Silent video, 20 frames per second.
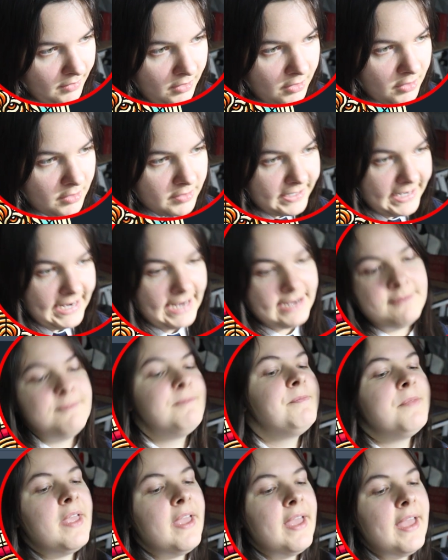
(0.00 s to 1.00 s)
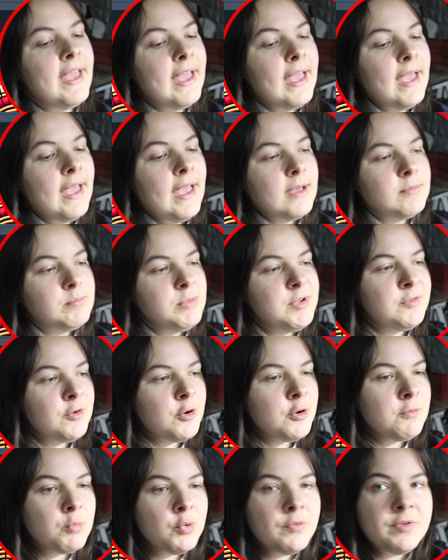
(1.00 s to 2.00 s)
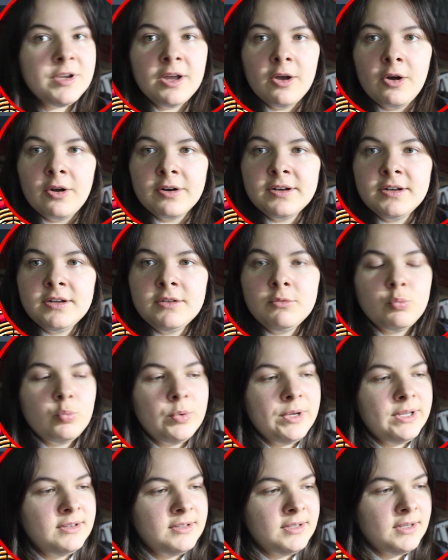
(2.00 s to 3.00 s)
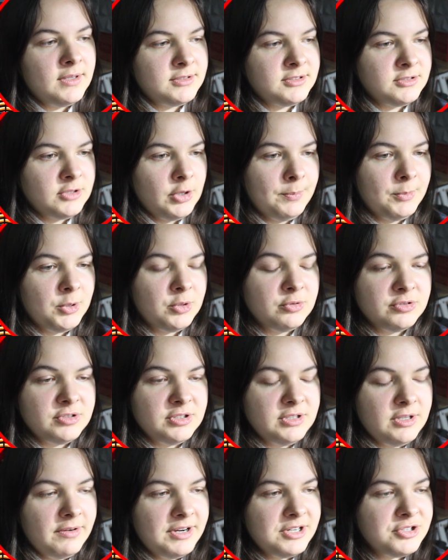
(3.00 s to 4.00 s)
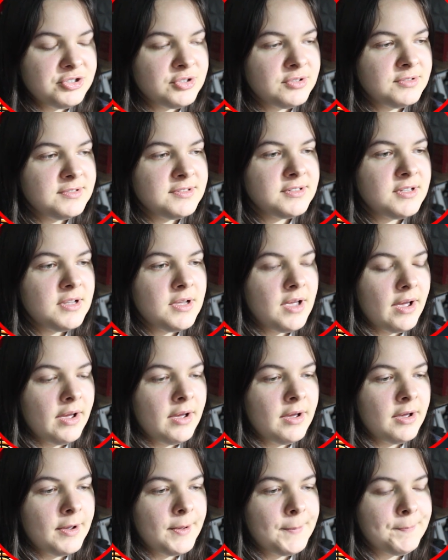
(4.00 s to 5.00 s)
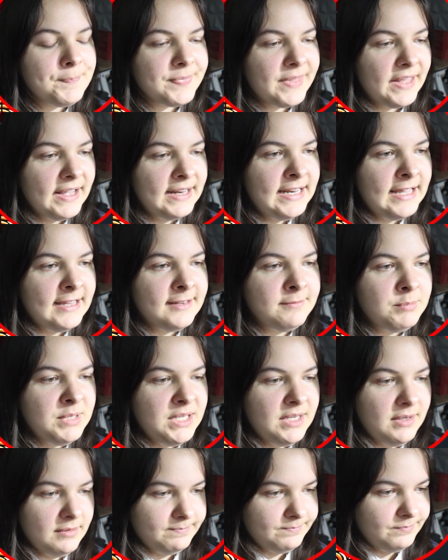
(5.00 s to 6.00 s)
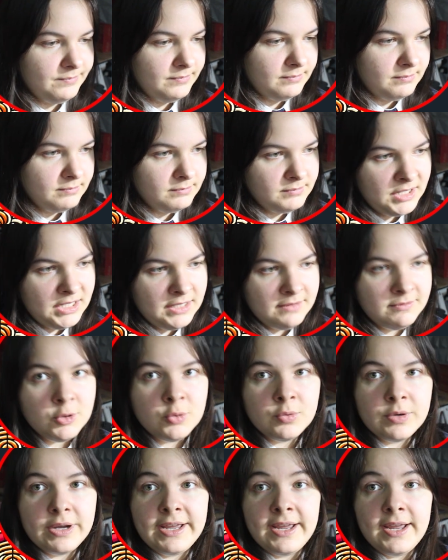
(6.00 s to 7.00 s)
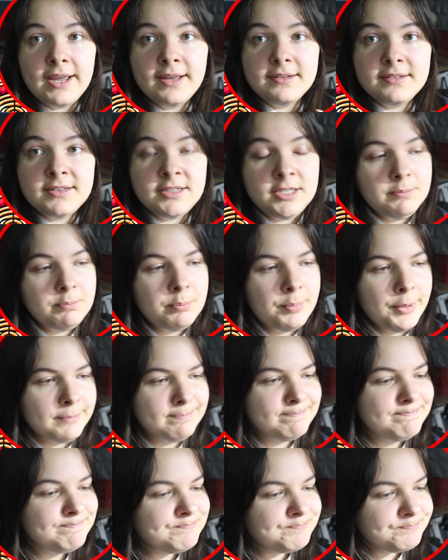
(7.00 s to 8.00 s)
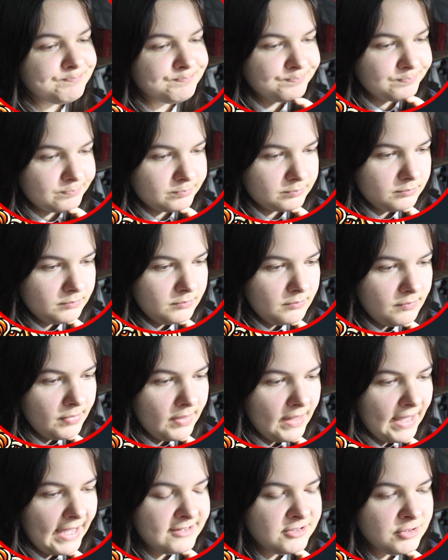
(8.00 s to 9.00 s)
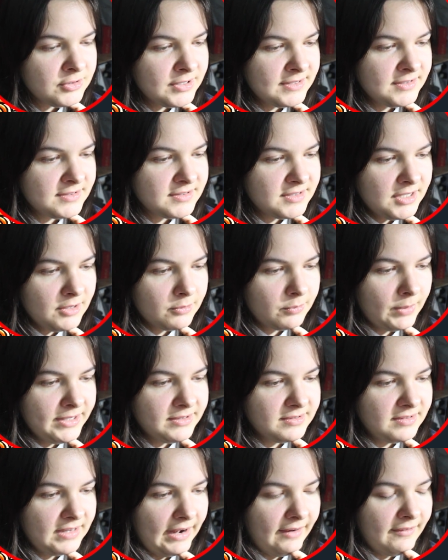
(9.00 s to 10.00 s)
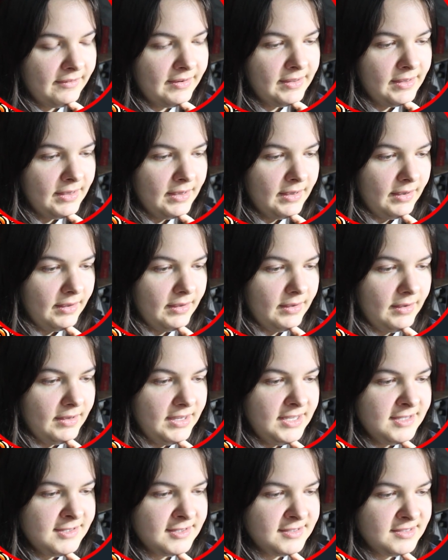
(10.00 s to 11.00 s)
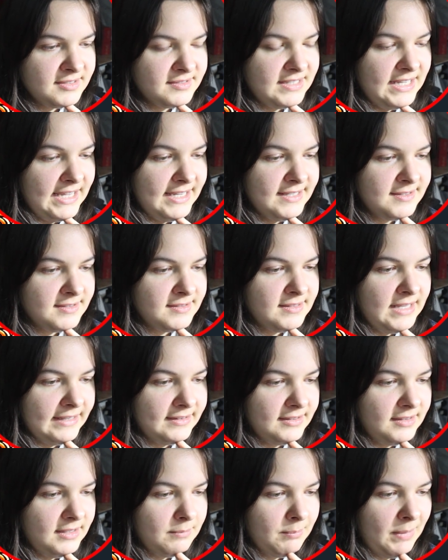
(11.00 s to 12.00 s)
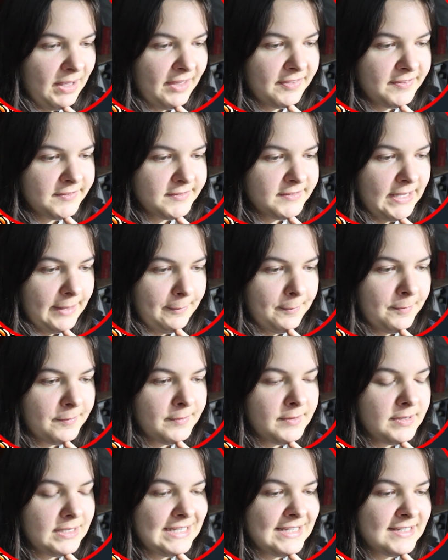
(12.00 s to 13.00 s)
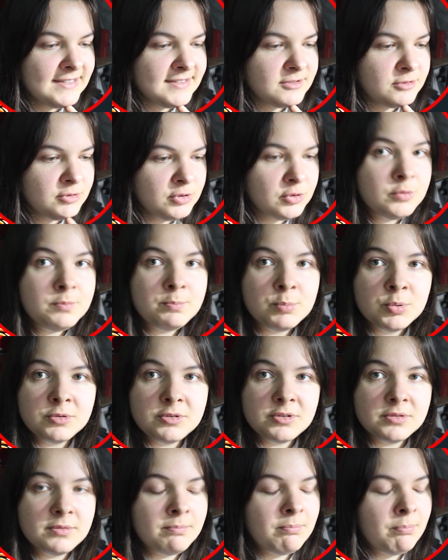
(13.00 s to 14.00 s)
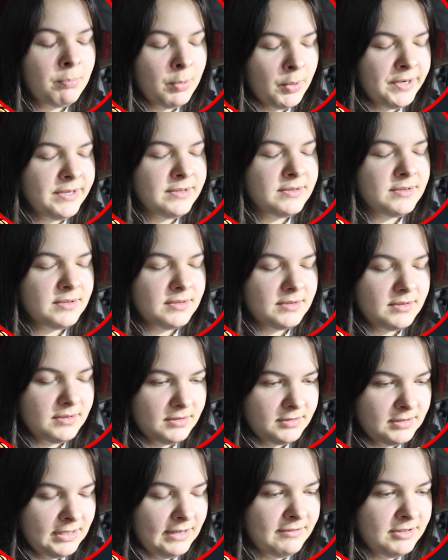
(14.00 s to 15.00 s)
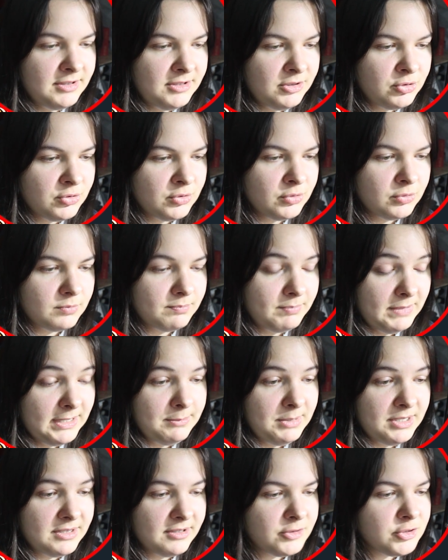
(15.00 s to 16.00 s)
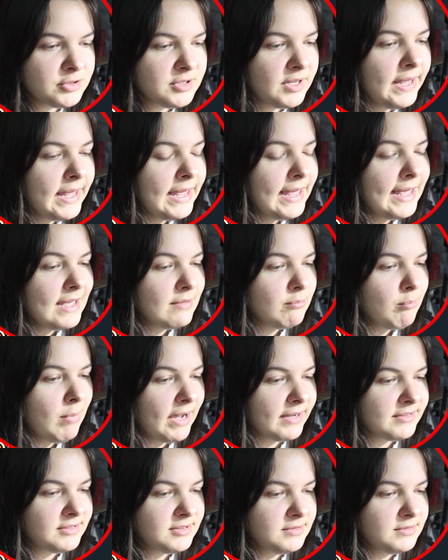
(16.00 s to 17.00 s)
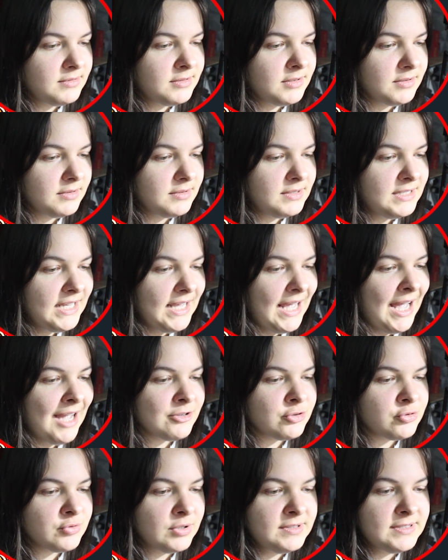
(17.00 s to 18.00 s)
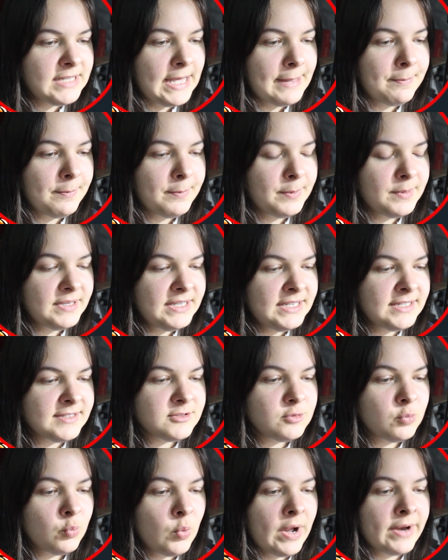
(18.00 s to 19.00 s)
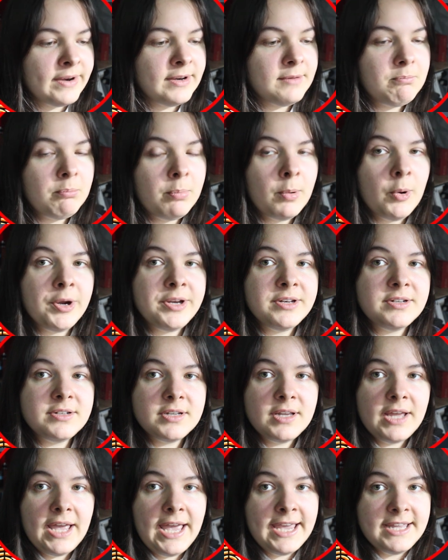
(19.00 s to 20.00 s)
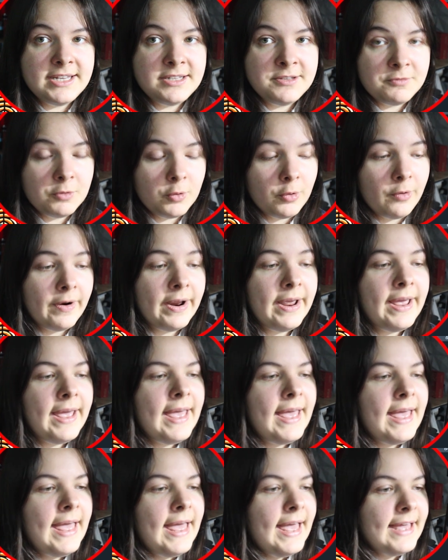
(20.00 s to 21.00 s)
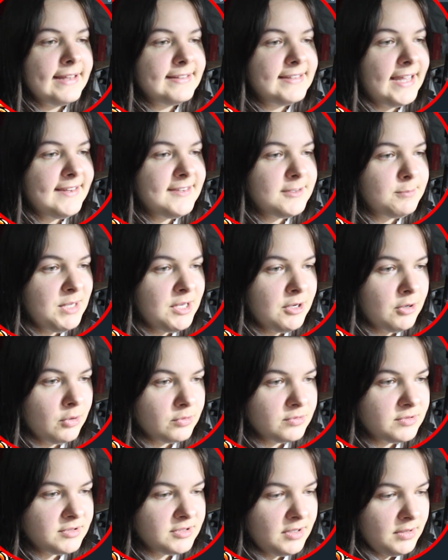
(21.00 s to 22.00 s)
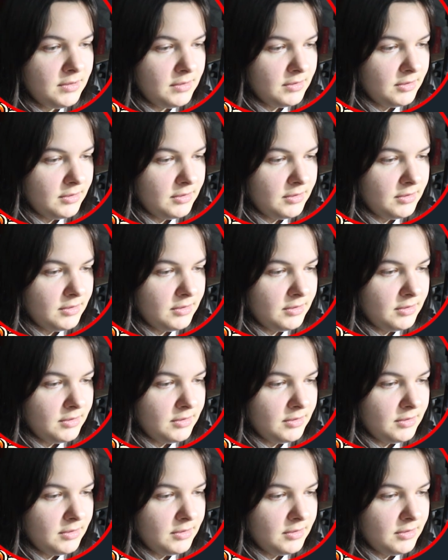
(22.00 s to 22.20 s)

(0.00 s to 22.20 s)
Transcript: Okay, before moving on with some considerations, let me give you a tip. As you can see right there, it states that the max depth is 2.72 millimeters, but the actual depth is 1.84. That's because